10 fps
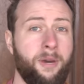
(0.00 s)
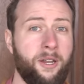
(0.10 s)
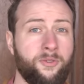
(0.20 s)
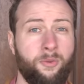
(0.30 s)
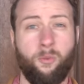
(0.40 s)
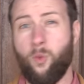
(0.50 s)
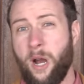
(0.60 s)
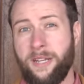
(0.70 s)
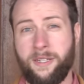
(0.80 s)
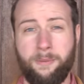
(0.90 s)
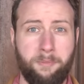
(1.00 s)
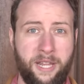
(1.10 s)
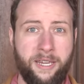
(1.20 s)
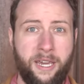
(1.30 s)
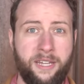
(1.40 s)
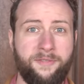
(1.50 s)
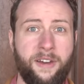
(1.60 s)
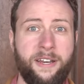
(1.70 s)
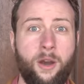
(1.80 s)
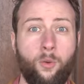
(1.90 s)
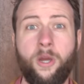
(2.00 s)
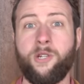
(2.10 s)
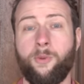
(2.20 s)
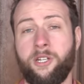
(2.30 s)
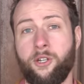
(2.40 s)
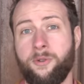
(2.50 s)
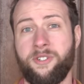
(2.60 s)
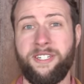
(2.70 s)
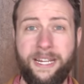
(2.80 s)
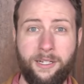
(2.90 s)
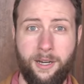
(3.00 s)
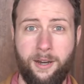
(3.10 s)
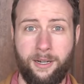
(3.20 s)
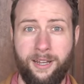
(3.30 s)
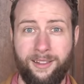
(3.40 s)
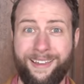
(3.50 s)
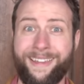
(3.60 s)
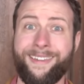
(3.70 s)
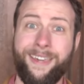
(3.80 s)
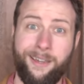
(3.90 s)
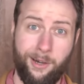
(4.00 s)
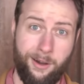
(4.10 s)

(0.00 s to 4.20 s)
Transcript: models from Wyze and Blink to find out which one goes ding-dong like King